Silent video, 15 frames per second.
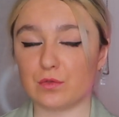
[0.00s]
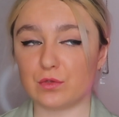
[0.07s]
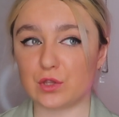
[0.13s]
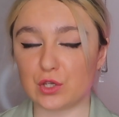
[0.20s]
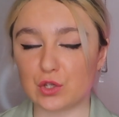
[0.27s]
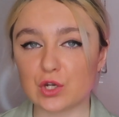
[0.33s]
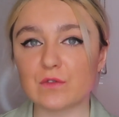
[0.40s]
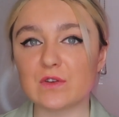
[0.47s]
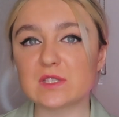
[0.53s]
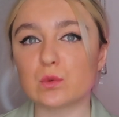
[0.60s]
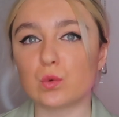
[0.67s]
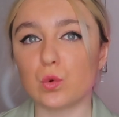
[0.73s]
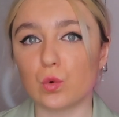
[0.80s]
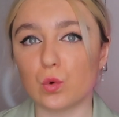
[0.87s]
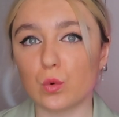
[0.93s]
The universe
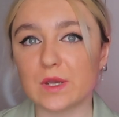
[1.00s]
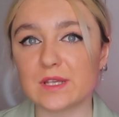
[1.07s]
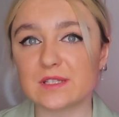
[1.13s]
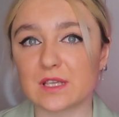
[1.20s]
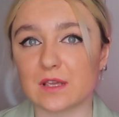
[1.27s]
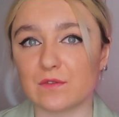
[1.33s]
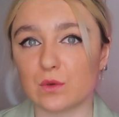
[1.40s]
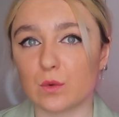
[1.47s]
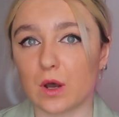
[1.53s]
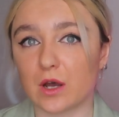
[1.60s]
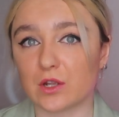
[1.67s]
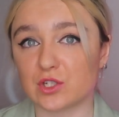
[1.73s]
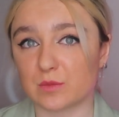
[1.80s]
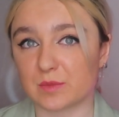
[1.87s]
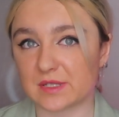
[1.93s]
will always give you
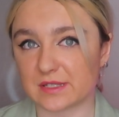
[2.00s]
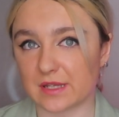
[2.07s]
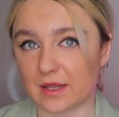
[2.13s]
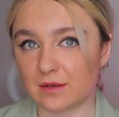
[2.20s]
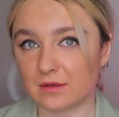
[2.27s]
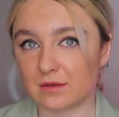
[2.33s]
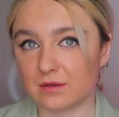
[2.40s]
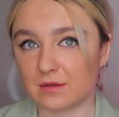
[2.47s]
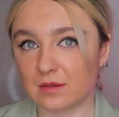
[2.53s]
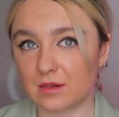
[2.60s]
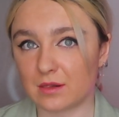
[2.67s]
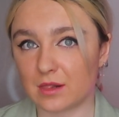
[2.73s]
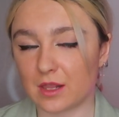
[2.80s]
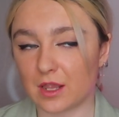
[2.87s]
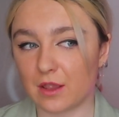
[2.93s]
100%
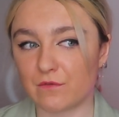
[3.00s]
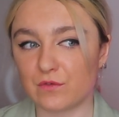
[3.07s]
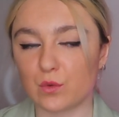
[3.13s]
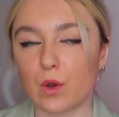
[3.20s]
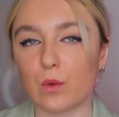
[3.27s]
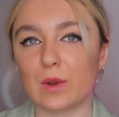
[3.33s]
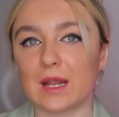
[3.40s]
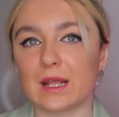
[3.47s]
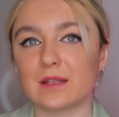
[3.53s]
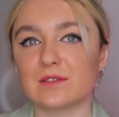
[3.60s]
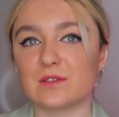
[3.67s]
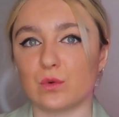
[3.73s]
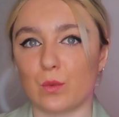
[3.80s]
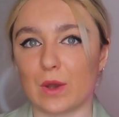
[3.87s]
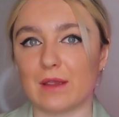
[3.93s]
if you are willing
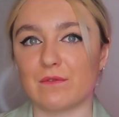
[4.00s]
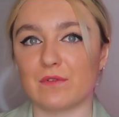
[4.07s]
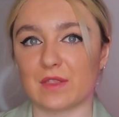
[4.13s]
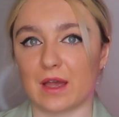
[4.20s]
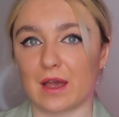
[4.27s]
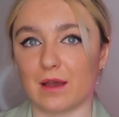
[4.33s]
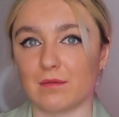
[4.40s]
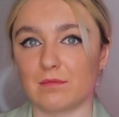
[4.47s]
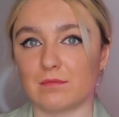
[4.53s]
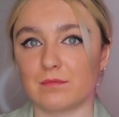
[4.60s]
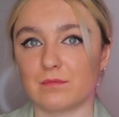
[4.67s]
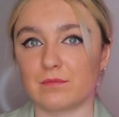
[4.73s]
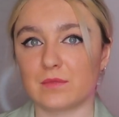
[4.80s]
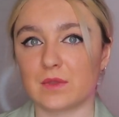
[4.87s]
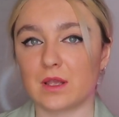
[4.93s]
to wait for that.
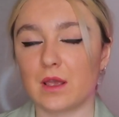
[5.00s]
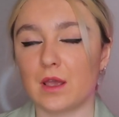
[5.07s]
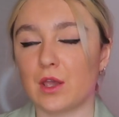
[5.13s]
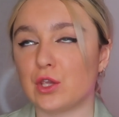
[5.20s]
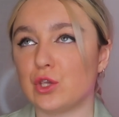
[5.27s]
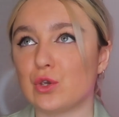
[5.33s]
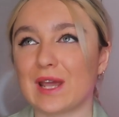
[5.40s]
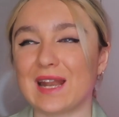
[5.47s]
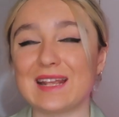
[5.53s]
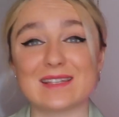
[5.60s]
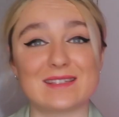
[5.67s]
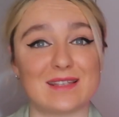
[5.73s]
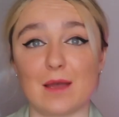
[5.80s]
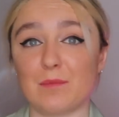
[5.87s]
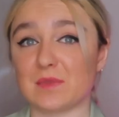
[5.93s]
You can
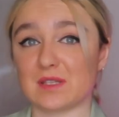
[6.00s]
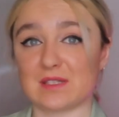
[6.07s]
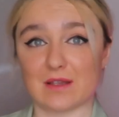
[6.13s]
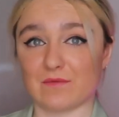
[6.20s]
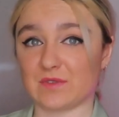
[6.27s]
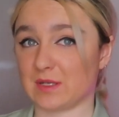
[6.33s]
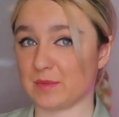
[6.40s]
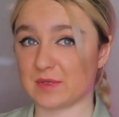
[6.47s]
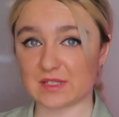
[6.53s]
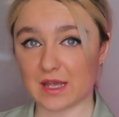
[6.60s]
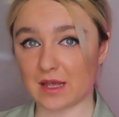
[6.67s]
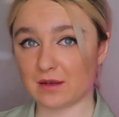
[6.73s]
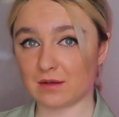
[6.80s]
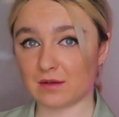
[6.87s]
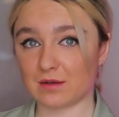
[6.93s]
accept the
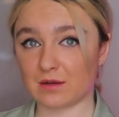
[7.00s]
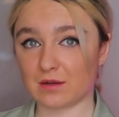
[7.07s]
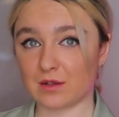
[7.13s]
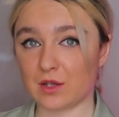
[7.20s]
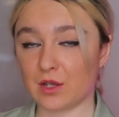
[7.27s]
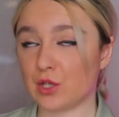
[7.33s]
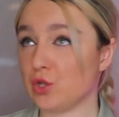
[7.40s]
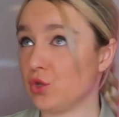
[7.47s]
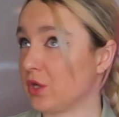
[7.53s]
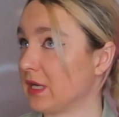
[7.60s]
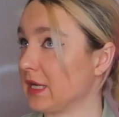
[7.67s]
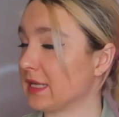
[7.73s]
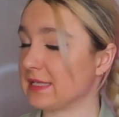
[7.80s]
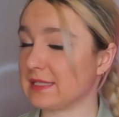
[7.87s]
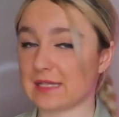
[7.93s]
70%. You
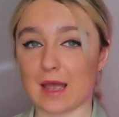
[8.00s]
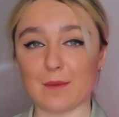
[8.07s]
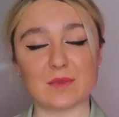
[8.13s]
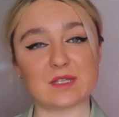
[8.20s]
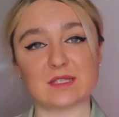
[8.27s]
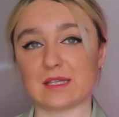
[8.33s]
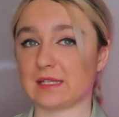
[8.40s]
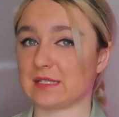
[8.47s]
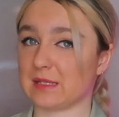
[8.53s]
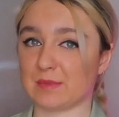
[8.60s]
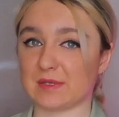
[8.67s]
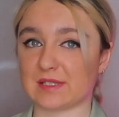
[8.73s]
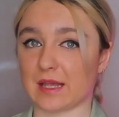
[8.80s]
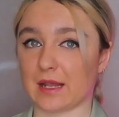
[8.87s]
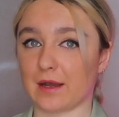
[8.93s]
can accept the
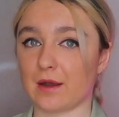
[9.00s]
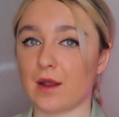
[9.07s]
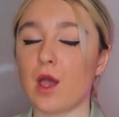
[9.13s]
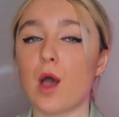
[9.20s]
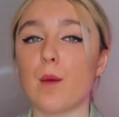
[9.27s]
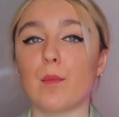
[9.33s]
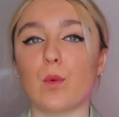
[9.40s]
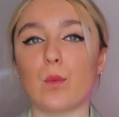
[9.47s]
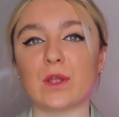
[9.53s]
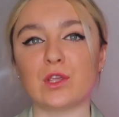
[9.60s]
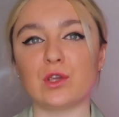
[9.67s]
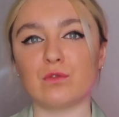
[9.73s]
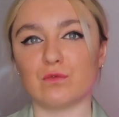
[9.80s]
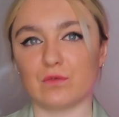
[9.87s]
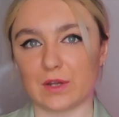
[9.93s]
60%, but when
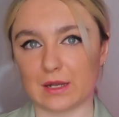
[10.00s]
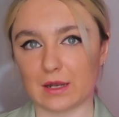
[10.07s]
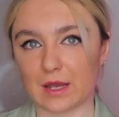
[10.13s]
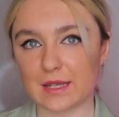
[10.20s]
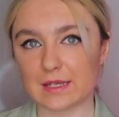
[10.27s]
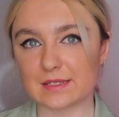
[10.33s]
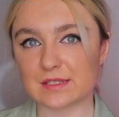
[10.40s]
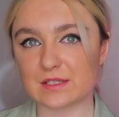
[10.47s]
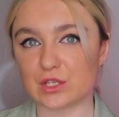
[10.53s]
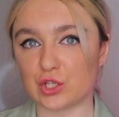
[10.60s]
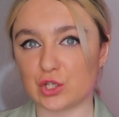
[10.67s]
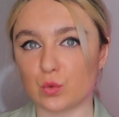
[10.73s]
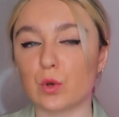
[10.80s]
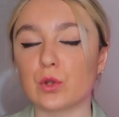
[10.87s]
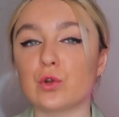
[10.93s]
you realize that
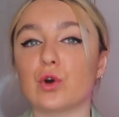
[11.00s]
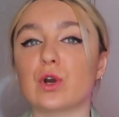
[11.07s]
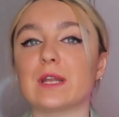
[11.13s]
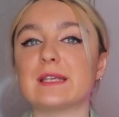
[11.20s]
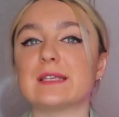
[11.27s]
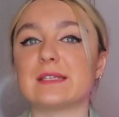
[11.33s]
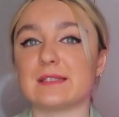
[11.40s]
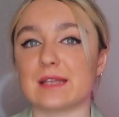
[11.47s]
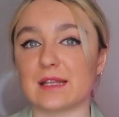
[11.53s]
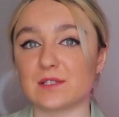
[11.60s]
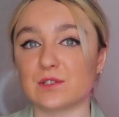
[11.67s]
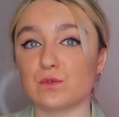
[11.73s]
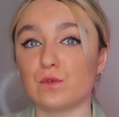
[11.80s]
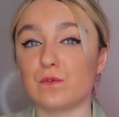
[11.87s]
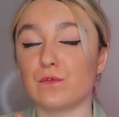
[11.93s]
you are not going to
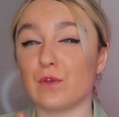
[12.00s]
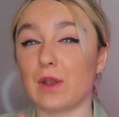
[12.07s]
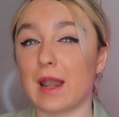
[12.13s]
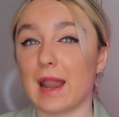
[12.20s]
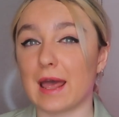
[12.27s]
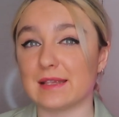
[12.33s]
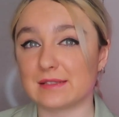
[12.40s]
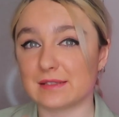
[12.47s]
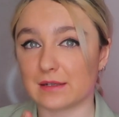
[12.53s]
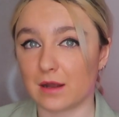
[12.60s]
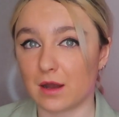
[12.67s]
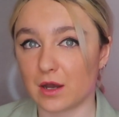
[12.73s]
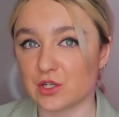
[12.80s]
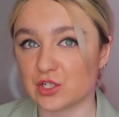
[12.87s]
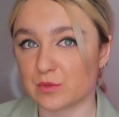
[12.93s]
settle for less than
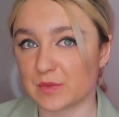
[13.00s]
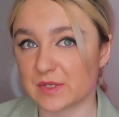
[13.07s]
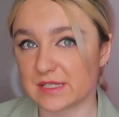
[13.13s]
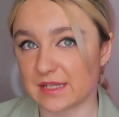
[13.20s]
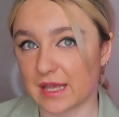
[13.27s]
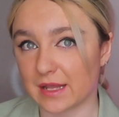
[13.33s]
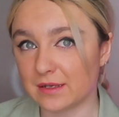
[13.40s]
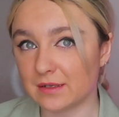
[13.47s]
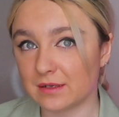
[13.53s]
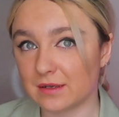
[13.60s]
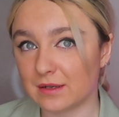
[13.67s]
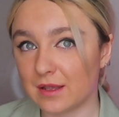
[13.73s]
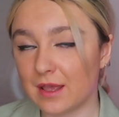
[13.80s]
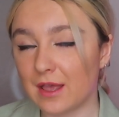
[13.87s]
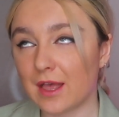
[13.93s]
100%,
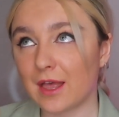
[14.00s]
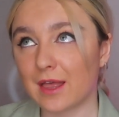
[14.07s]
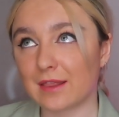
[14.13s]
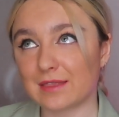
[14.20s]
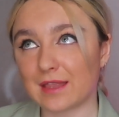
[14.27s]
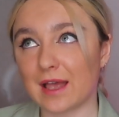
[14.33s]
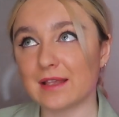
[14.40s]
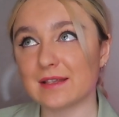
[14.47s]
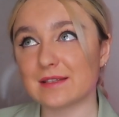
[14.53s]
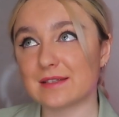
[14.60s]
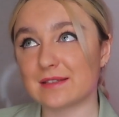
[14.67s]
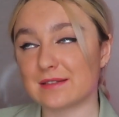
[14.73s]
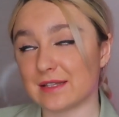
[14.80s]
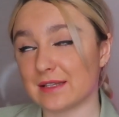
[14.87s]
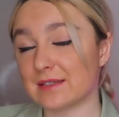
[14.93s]
that
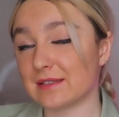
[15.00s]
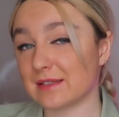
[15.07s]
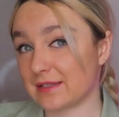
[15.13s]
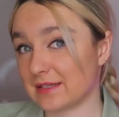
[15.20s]
sends a